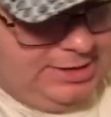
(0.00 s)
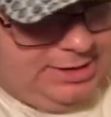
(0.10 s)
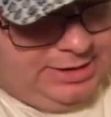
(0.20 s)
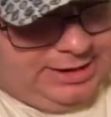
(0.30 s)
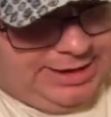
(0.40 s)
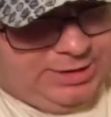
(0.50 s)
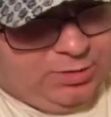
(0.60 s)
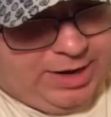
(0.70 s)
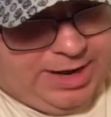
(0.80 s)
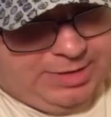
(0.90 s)
light
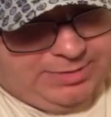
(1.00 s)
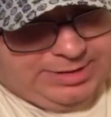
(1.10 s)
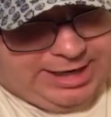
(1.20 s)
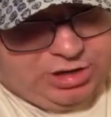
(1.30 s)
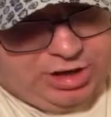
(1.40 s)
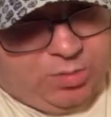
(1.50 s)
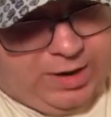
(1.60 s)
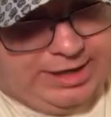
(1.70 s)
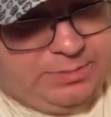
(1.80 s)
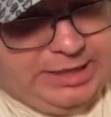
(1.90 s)
gray, but it was actually a
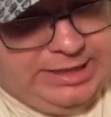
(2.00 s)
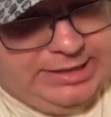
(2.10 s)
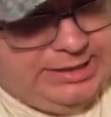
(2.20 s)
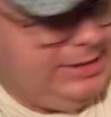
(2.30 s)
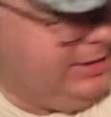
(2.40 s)
white piece.